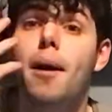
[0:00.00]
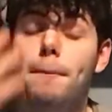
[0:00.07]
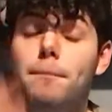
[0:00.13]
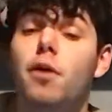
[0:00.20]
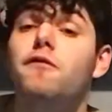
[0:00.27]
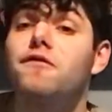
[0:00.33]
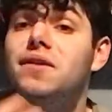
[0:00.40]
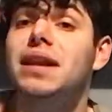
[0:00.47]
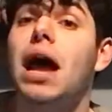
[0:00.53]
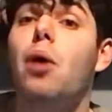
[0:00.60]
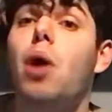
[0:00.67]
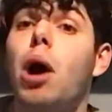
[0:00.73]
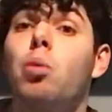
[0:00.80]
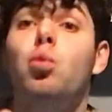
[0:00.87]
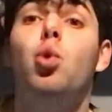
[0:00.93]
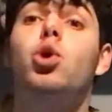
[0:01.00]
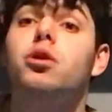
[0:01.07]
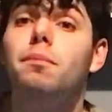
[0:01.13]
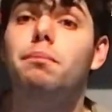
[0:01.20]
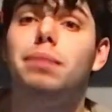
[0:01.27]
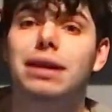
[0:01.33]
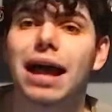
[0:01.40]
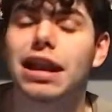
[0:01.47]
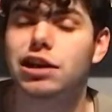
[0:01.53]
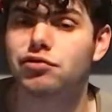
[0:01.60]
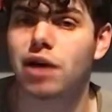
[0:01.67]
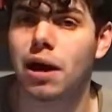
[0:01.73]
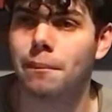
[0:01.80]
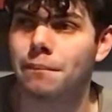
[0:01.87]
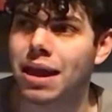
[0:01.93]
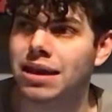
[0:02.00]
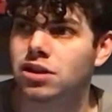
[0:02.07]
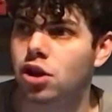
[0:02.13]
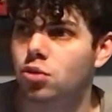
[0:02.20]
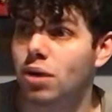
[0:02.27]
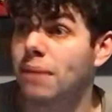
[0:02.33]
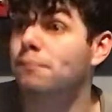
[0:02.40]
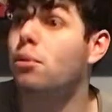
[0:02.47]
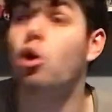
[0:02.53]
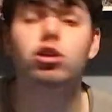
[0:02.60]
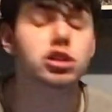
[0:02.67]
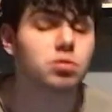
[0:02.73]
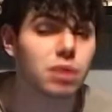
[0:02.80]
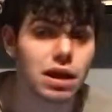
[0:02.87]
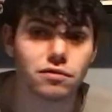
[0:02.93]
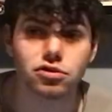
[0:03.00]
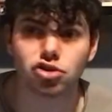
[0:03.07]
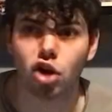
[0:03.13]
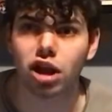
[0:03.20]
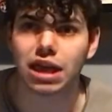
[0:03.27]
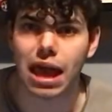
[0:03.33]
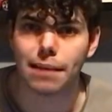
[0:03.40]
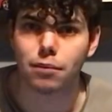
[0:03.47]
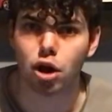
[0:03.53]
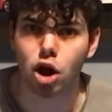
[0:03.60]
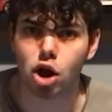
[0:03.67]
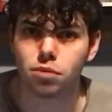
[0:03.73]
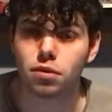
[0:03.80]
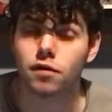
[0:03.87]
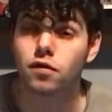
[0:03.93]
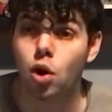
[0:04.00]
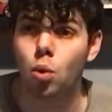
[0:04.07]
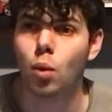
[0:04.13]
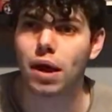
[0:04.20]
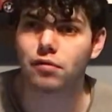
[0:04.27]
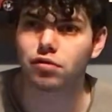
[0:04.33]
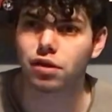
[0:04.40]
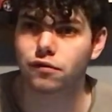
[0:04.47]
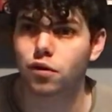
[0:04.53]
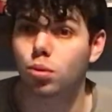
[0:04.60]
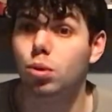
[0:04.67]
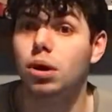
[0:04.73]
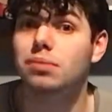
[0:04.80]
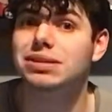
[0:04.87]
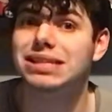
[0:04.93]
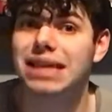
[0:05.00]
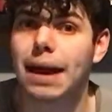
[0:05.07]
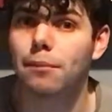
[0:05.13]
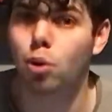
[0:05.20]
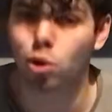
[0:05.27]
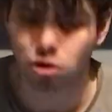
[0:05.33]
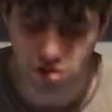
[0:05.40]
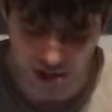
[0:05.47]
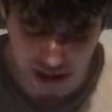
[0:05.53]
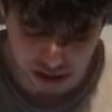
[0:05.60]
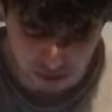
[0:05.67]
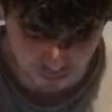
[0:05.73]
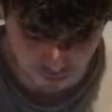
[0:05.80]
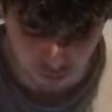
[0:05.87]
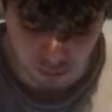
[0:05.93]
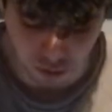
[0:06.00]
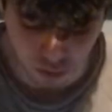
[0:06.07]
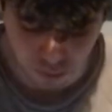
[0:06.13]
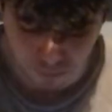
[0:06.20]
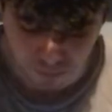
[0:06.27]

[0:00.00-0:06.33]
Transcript: But for now, I wouldn't plan around Mainu, and possibly even try and get him a loan move away from the football club to get more consistent football.